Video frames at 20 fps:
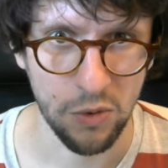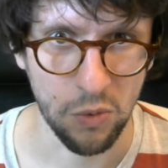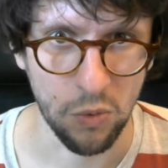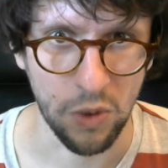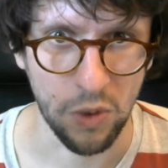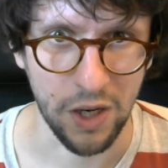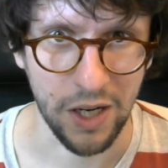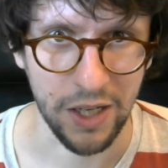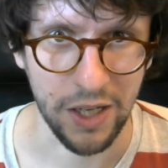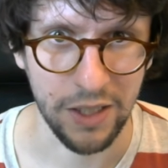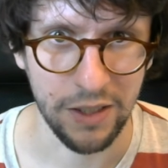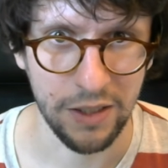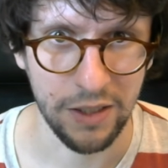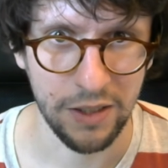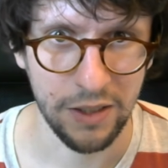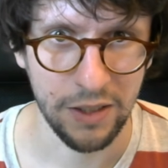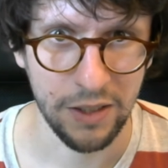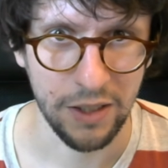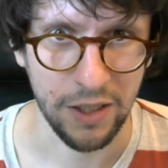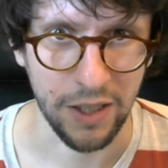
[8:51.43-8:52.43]
wide
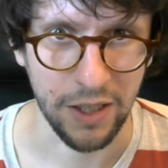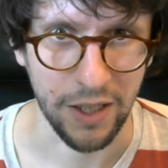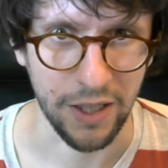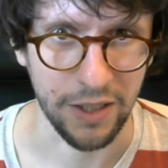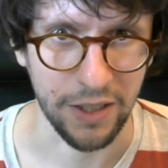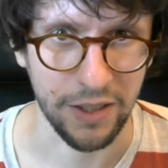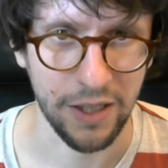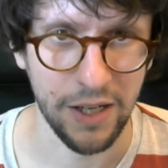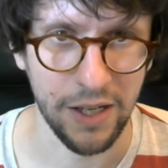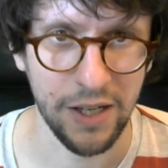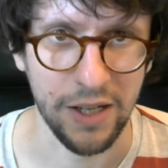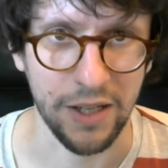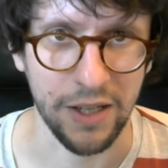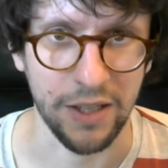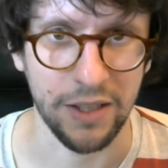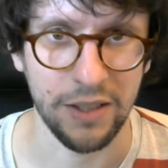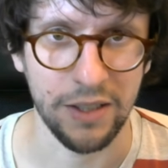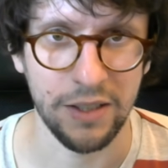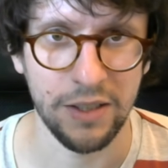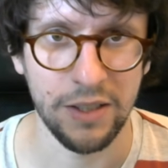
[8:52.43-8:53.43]
and
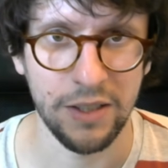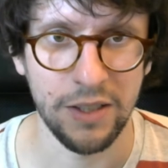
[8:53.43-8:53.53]
high.